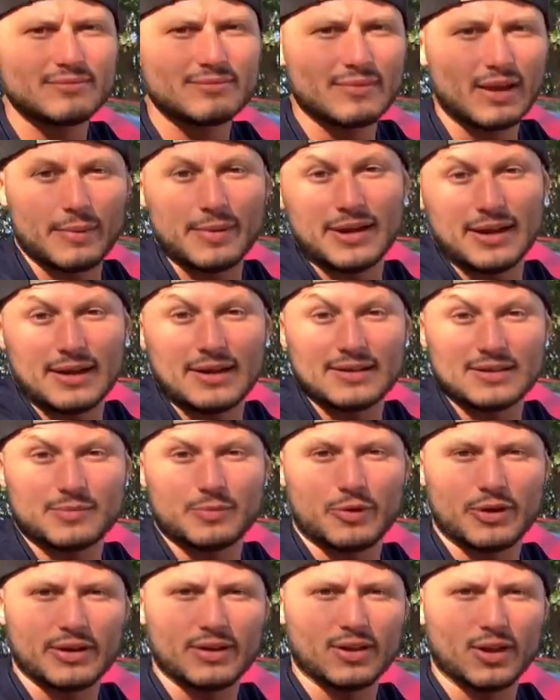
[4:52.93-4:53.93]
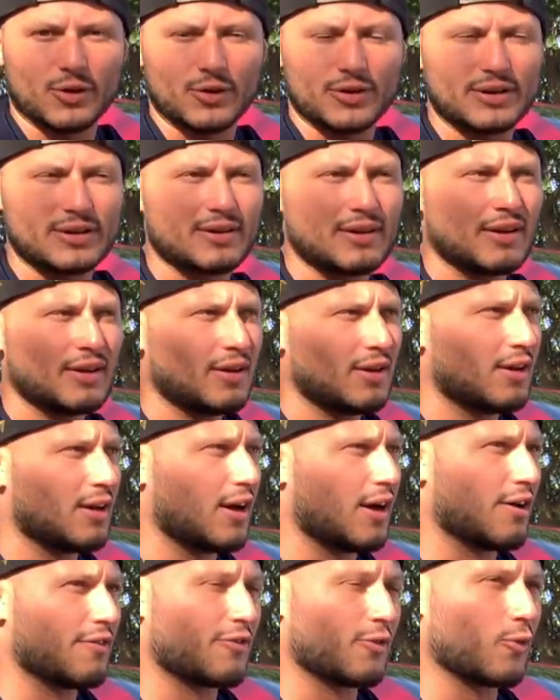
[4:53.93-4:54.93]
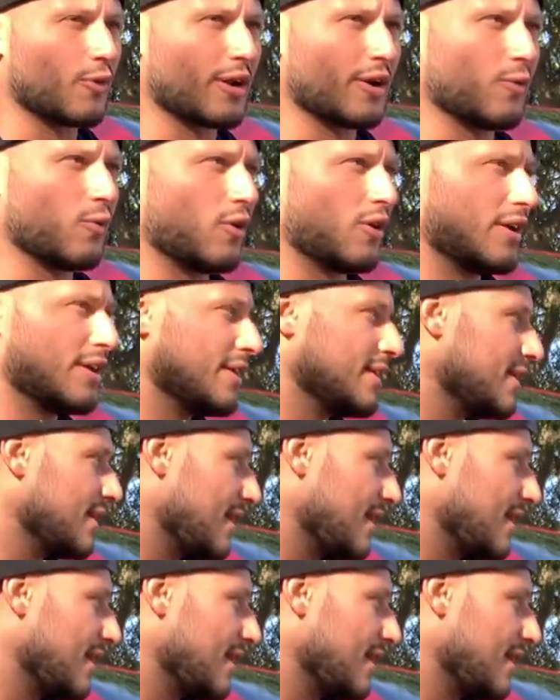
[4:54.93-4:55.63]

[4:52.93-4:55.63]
I mean, it is pretty loaded for what I wanted.